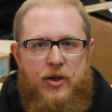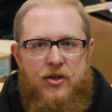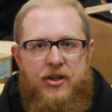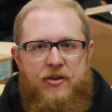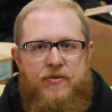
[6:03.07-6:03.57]

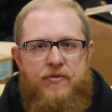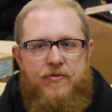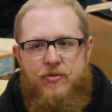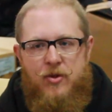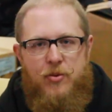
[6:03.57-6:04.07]
quickly
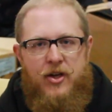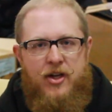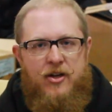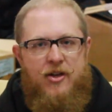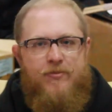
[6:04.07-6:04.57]
if you're
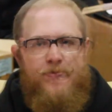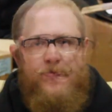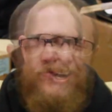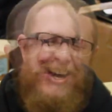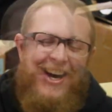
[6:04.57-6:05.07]
picking
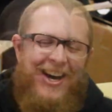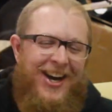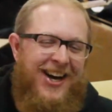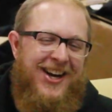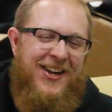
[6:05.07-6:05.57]
it
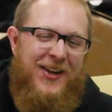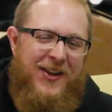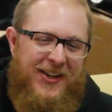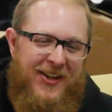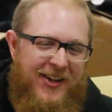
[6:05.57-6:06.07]
up.
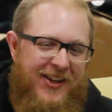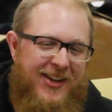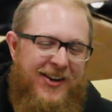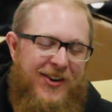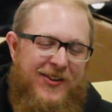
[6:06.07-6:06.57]

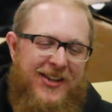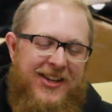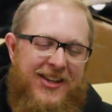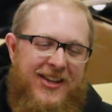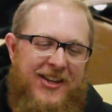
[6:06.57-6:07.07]
You know,
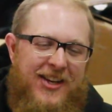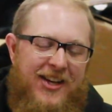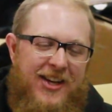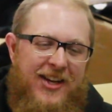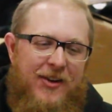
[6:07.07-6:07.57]

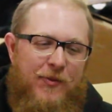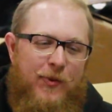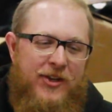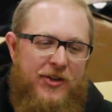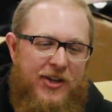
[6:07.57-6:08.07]

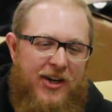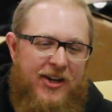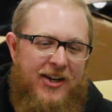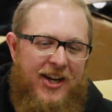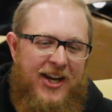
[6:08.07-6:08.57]
when you're
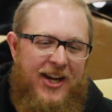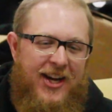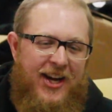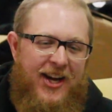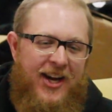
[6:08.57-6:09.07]
young
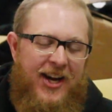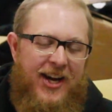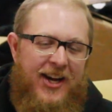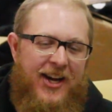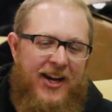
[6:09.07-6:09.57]

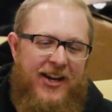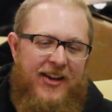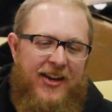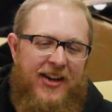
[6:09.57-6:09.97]
and